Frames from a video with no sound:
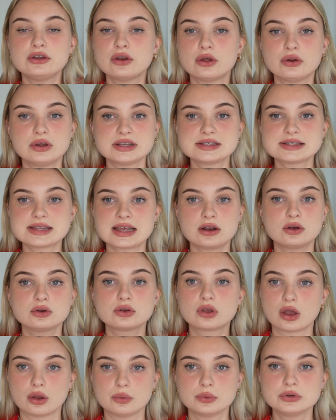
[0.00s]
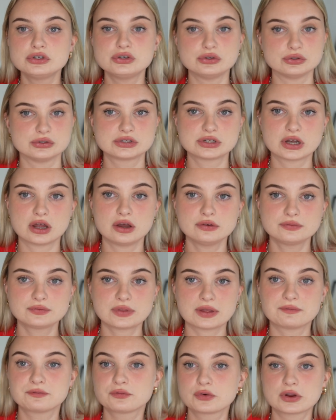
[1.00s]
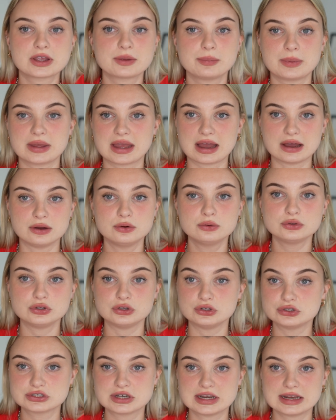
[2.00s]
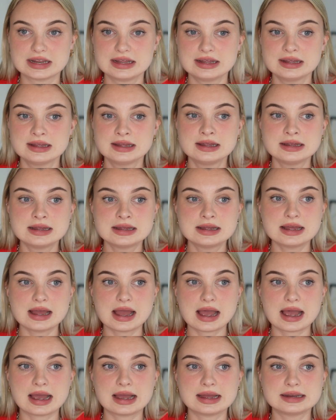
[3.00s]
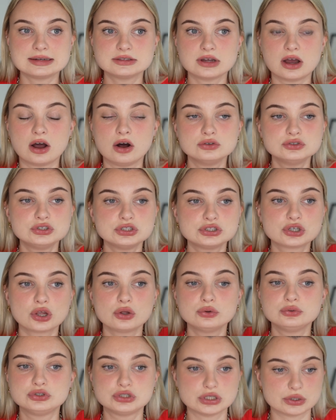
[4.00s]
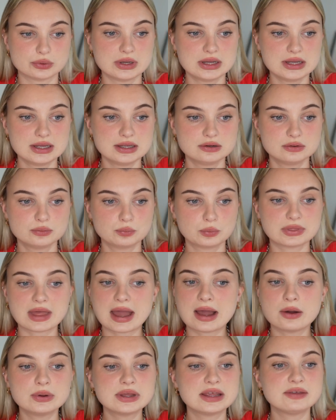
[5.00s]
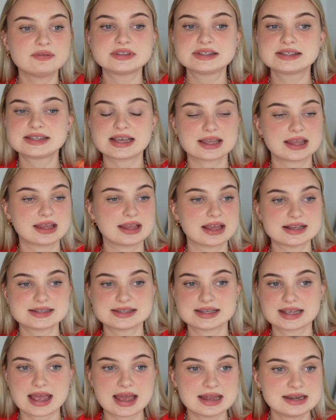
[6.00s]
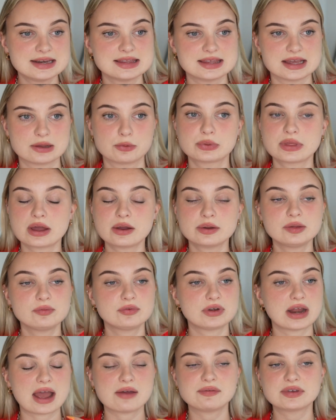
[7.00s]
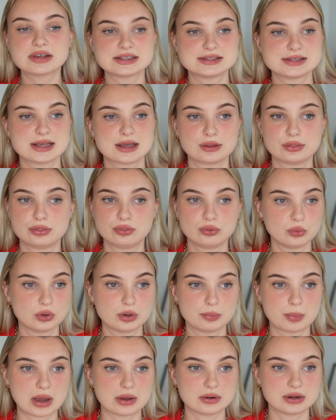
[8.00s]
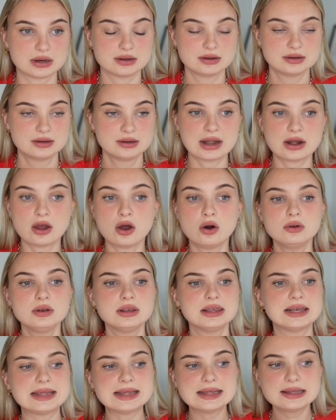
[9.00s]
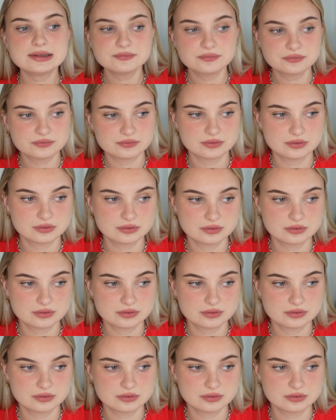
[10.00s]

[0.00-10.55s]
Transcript: notice that I'll go and do stuff that freak me out usually, and I'll just go do it without even second guessing anything, without even having a second thought about it. And I'll leave